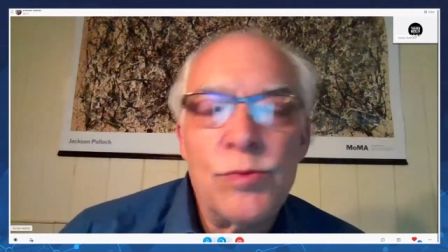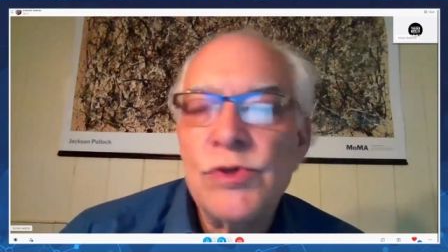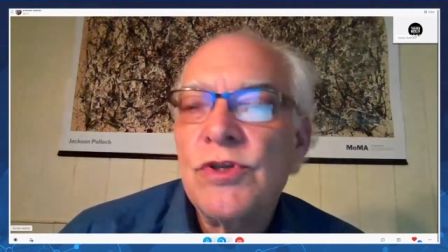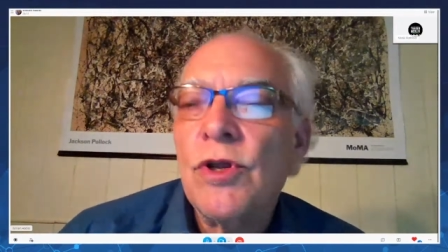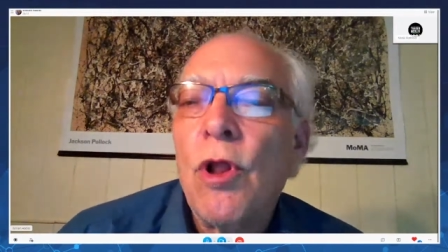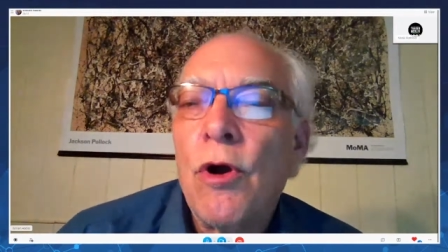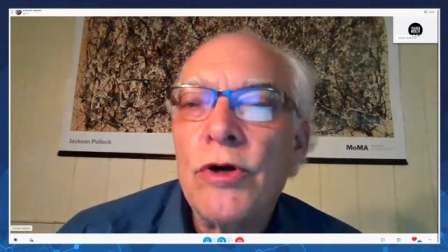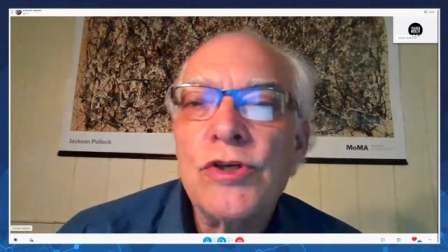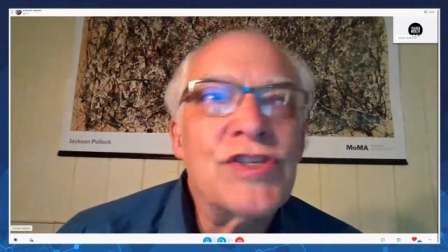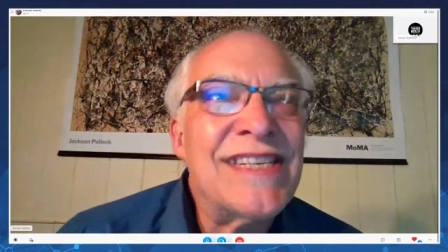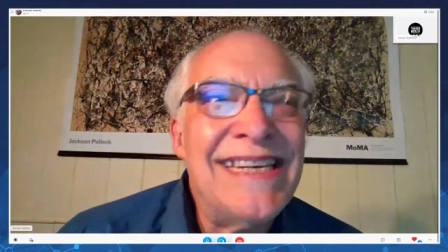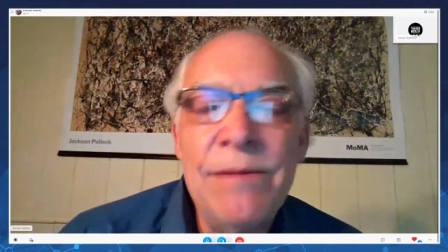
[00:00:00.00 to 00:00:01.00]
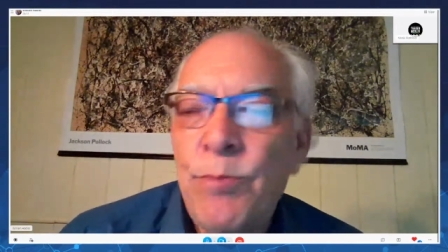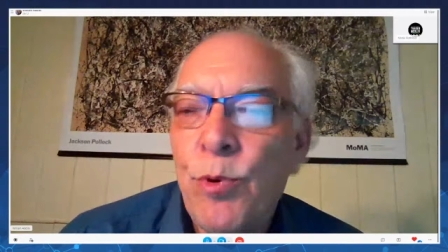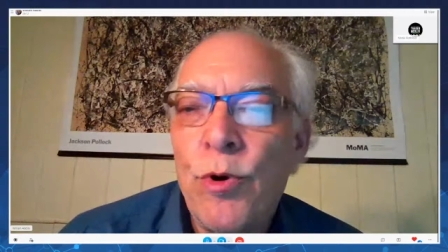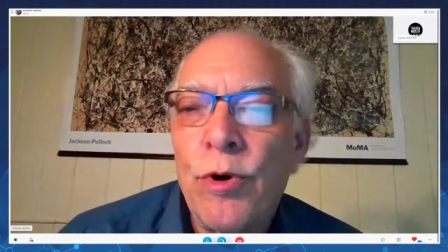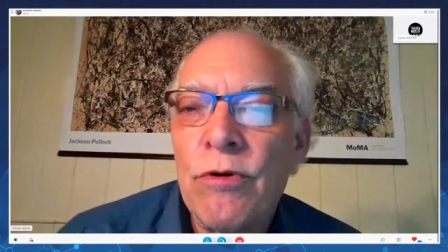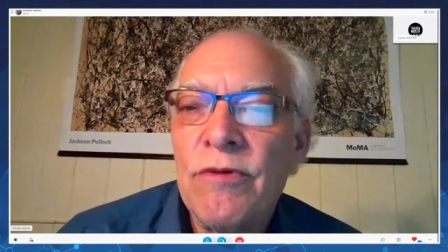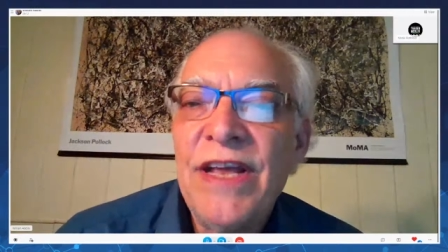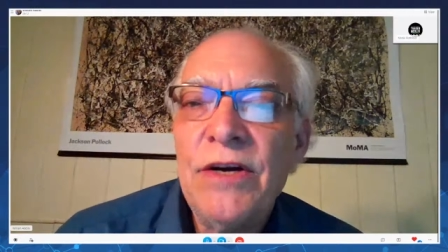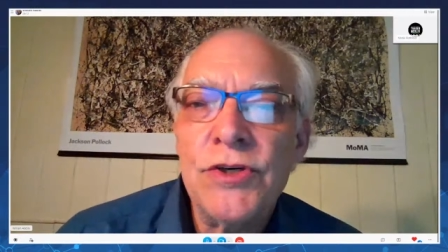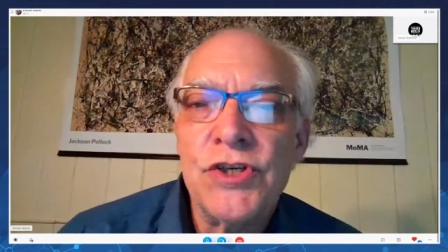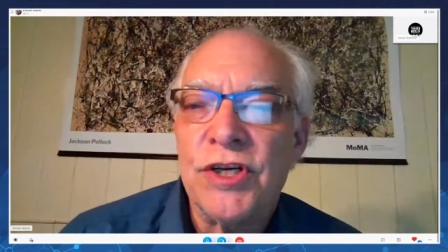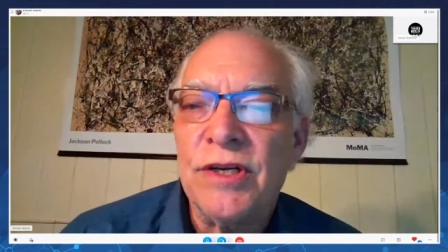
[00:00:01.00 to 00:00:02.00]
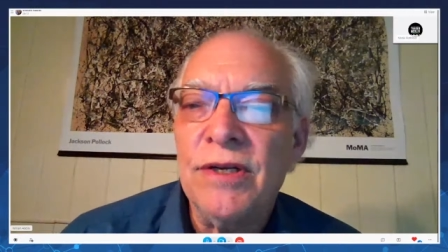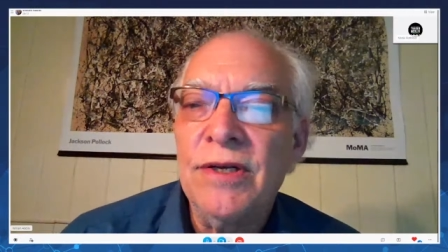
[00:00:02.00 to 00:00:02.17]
was the largest importer of energy,